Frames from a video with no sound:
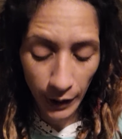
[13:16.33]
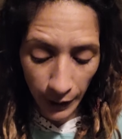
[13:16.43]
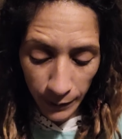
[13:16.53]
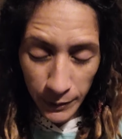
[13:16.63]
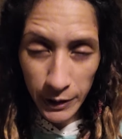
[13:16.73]

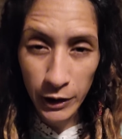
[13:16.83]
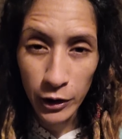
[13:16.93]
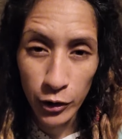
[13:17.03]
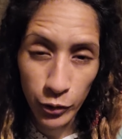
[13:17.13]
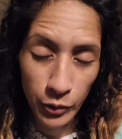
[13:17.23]
i am sitting
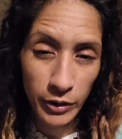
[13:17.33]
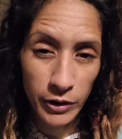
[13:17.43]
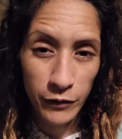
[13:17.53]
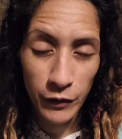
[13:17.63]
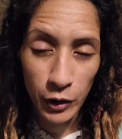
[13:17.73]
here doing
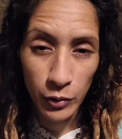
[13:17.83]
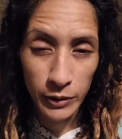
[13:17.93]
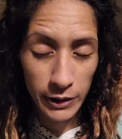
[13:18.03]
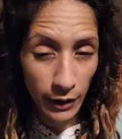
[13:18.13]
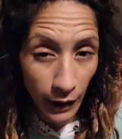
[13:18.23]
this video
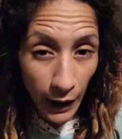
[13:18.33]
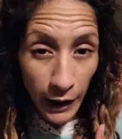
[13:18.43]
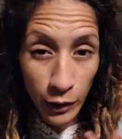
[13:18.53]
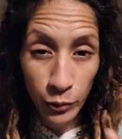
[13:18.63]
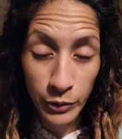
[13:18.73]
it's not
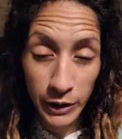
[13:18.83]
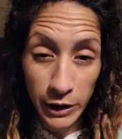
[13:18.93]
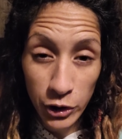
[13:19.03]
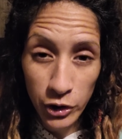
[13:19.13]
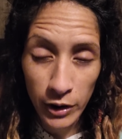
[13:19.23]
i who
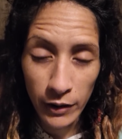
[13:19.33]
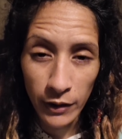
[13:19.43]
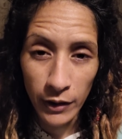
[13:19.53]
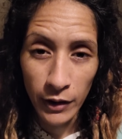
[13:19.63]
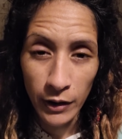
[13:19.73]
teaching
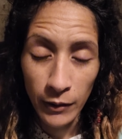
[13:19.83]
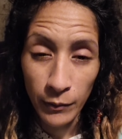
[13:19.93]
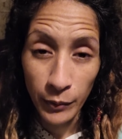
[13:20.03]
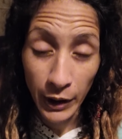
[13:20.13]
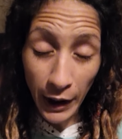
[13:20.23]

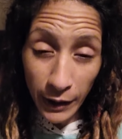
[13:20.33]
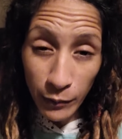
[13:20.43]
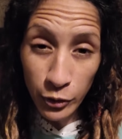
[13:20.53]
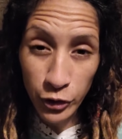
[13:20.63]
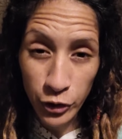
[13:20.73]
but i
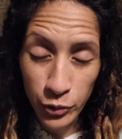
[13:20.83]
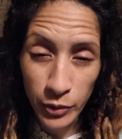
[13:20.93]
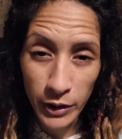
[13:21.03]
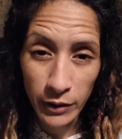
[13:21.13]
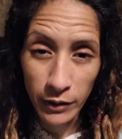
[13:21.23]
am a
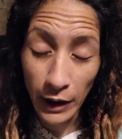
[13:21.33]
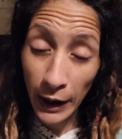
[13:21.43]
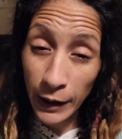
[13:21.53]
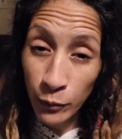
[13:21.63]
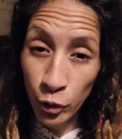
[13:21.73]
student
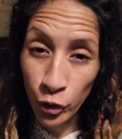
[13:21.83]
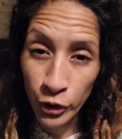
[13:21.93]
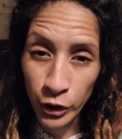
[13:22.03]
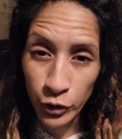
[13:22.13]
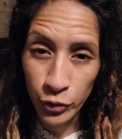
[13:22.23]
i am
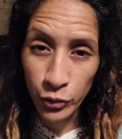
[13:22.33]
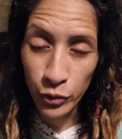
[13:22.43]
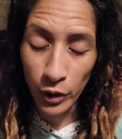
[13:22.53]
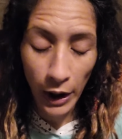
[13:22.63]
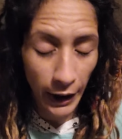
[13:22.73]
learning too
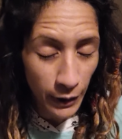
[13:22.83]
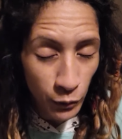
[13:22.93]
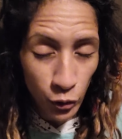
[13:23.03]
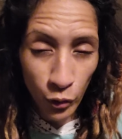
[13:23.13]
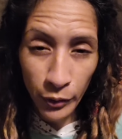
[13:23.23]
i
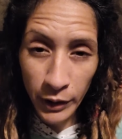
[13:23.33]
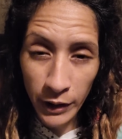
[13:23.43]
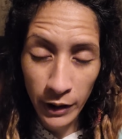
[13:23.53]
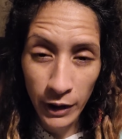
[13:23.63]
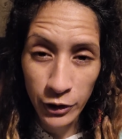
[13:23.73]
am growing
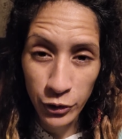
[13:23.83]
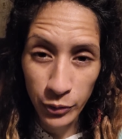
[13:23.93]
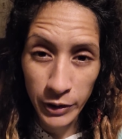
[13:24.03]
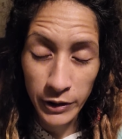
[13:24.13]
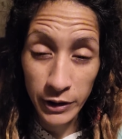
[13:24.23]
in god's
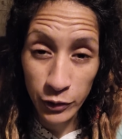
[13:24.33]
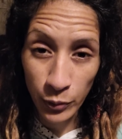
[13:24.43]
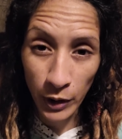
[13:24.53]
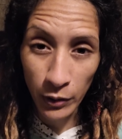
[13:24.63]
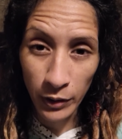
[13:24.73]
grace as
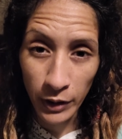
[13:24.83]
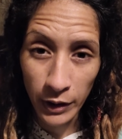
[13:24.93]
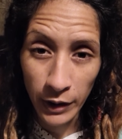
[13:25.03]
well